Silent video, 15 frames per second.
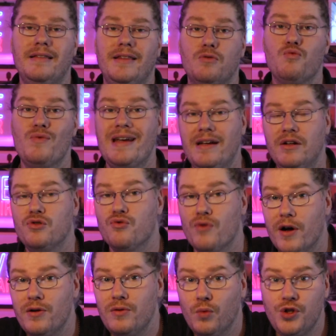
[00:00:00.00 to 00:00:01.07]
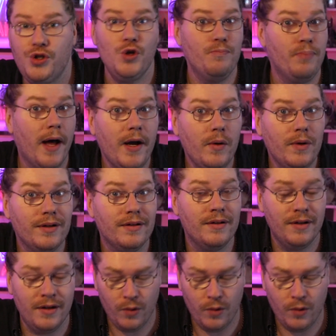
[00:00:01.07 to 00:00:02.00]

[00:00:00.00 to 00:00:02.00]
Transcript: Ring drone. Would you buy one?